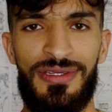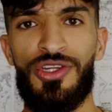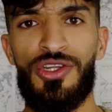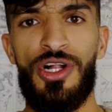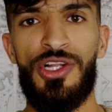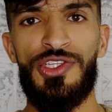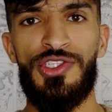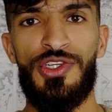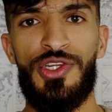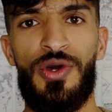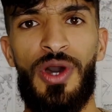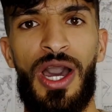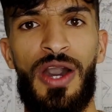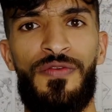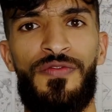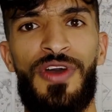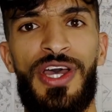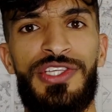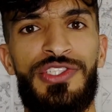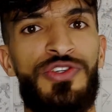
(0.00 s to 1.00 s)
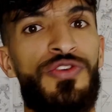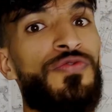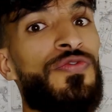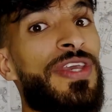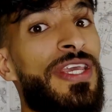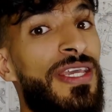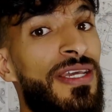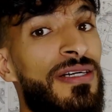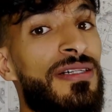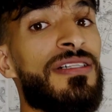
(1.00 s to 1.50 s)
You could also know how fast your
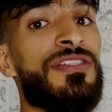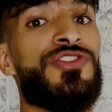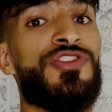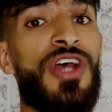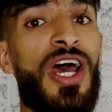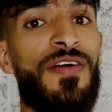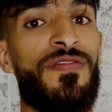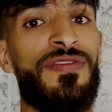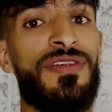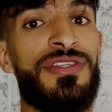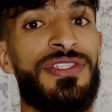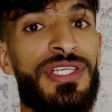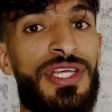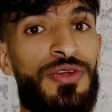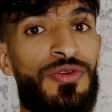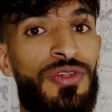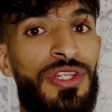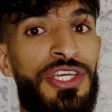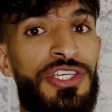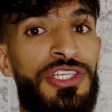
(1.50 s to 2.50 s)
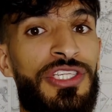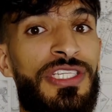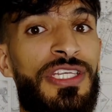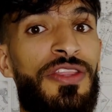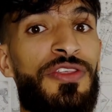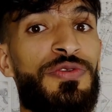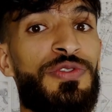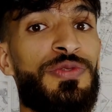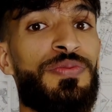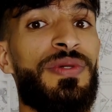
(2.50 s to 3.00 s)
vehicle travels in relation
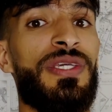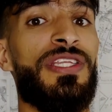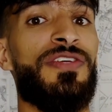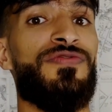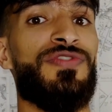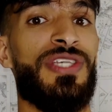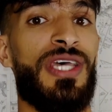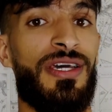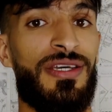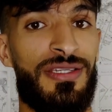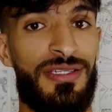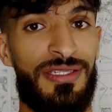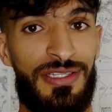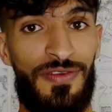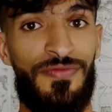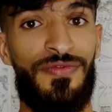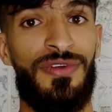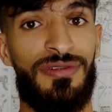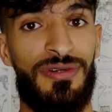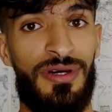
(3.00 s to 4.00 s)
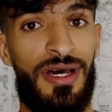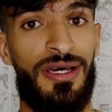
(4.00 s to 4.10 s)
to the speed of sound if you